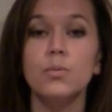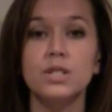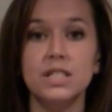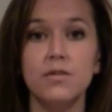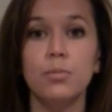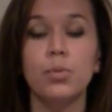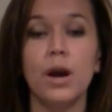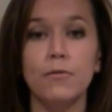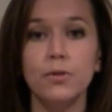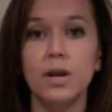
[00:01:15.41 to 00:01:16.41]
receive
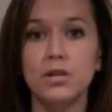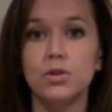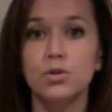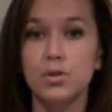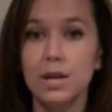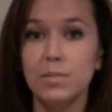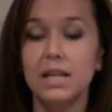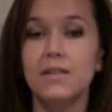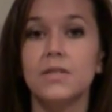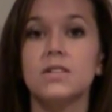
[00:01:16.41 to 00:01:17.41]
preferential
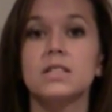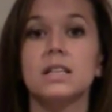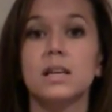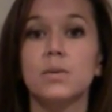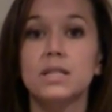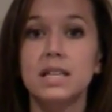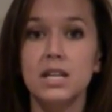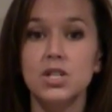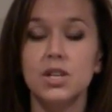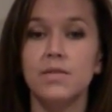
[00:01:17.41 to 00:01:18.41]
treatment if there's a
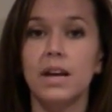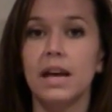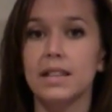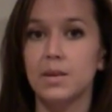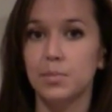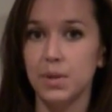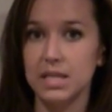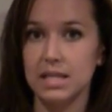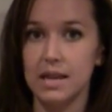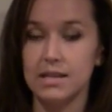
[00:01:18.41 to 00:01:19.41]
liquidation event at the
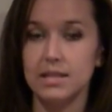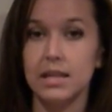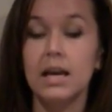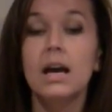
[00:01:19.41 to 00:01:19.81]
business.